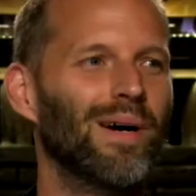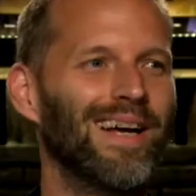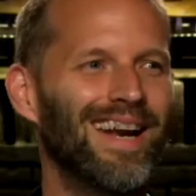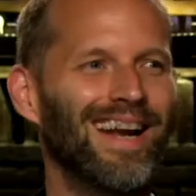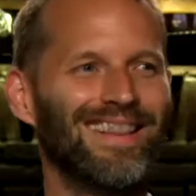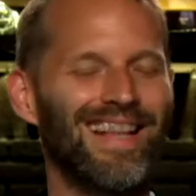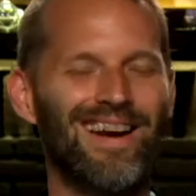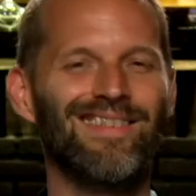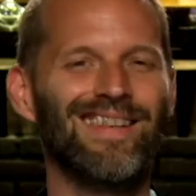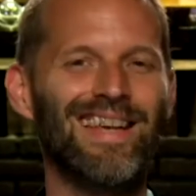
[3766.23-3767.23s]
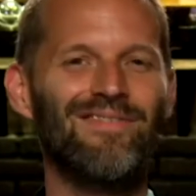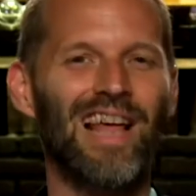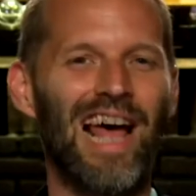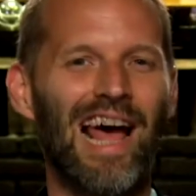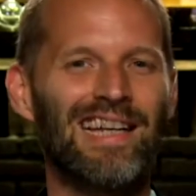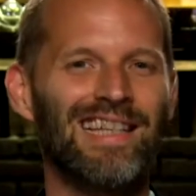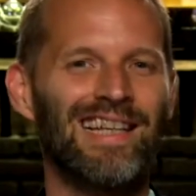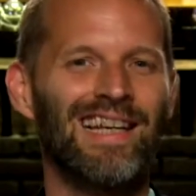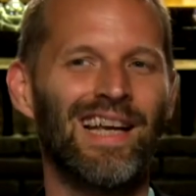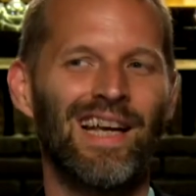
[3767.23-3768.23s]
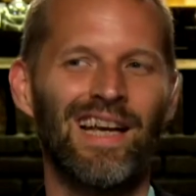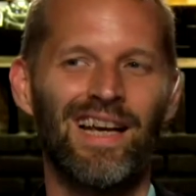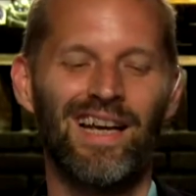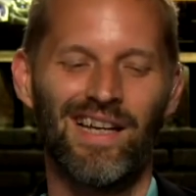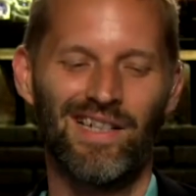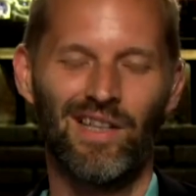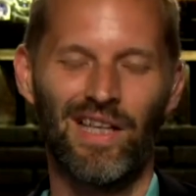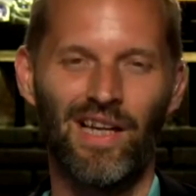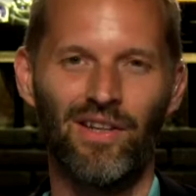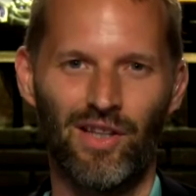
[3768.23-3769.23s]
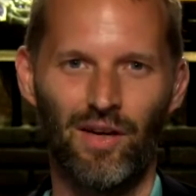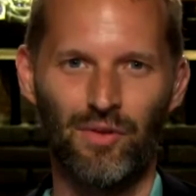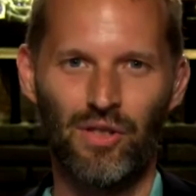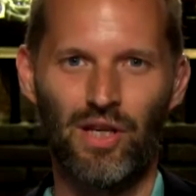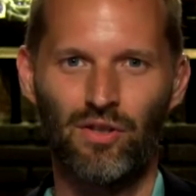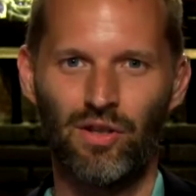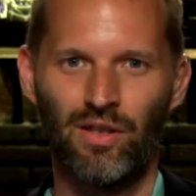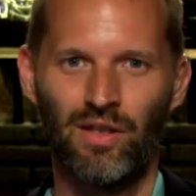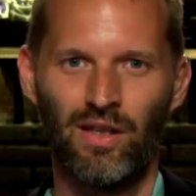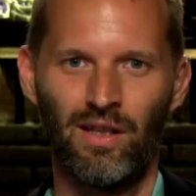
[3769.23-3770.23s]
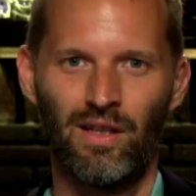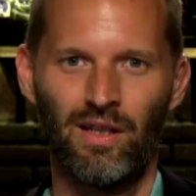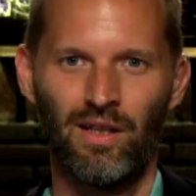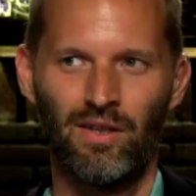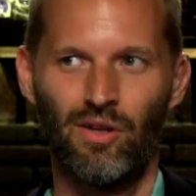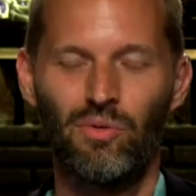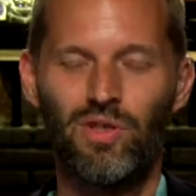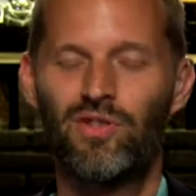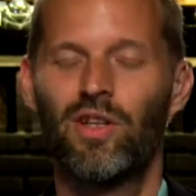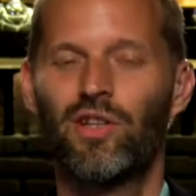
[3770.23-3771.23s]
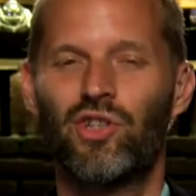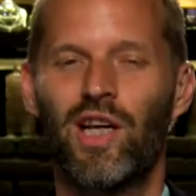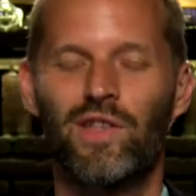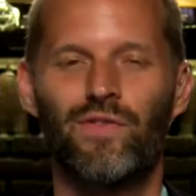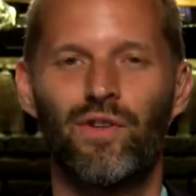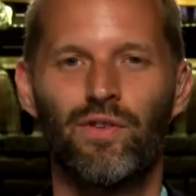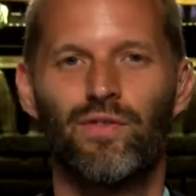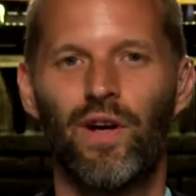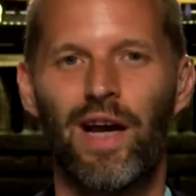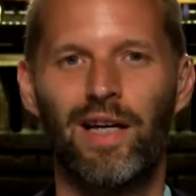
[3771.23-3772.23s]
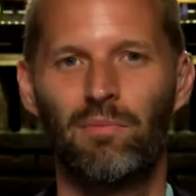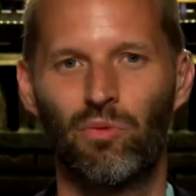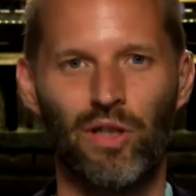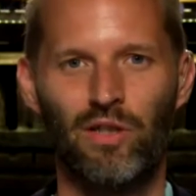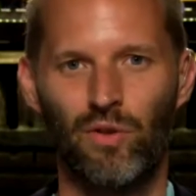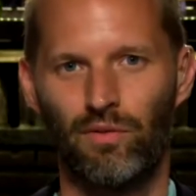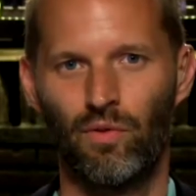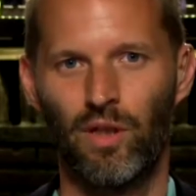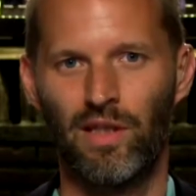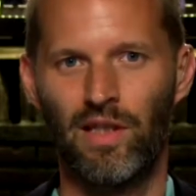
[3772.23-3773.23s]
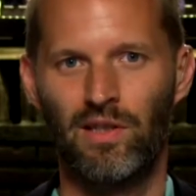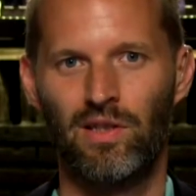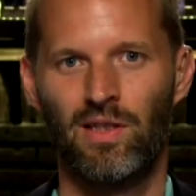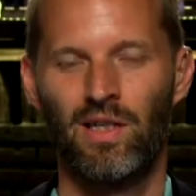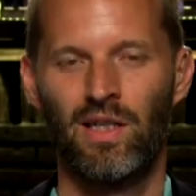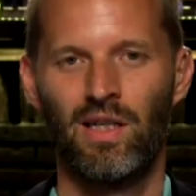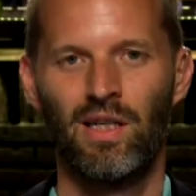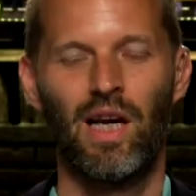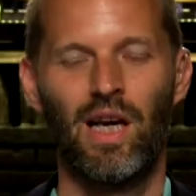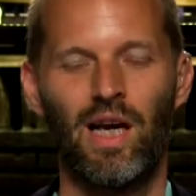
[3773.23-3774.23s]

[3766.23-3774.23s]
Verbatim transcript: but they don't leave that until the end of the conversation there was still a chance for for Hank and Marie to avoid this. That was